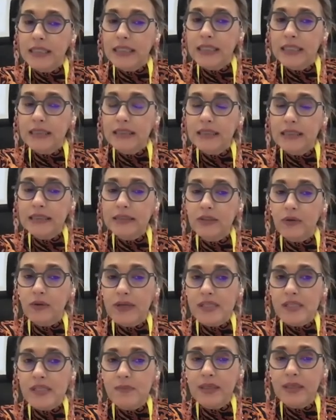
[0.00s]
In the
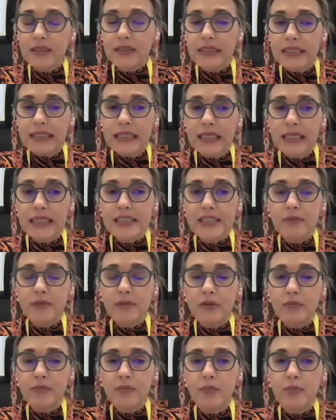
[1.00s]
transplant
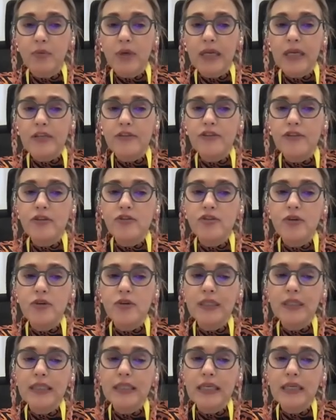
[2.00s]
ineligible population, so
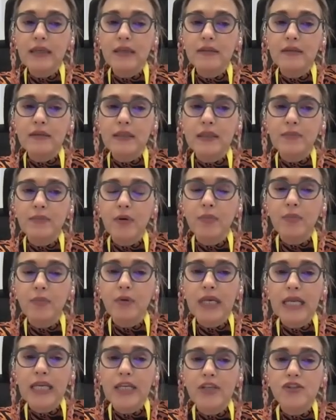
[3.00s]
in the elderly
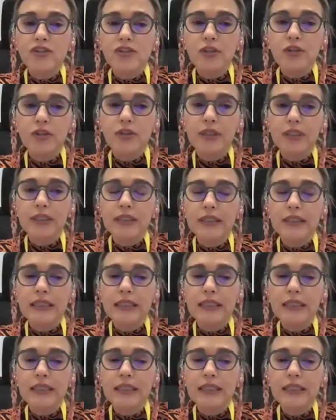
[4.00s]
population,